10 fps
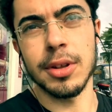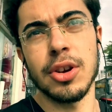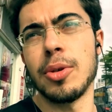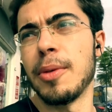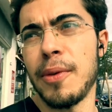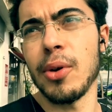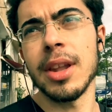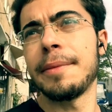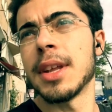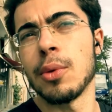You know, before
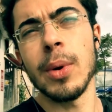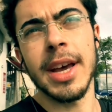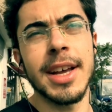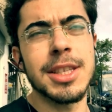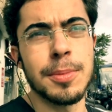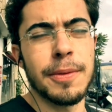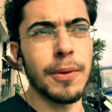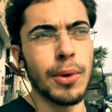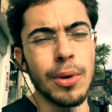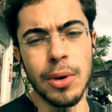lifting weights,
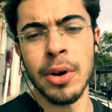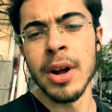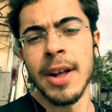before